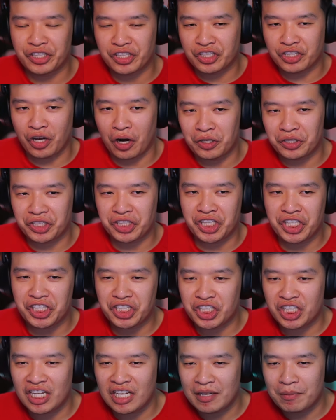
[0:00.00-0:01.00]
start
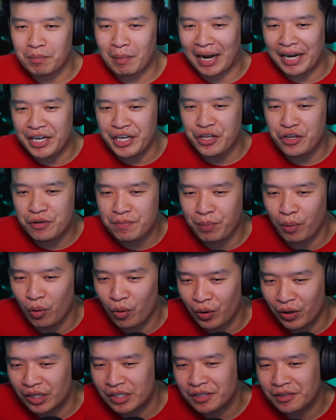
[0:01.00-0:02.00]
teaching my
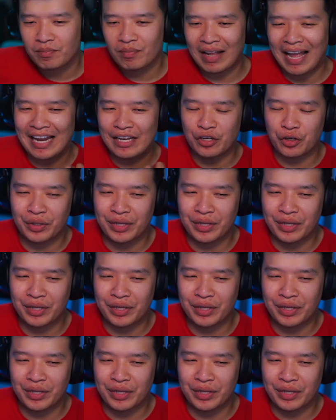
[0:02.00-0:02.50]
newborn and your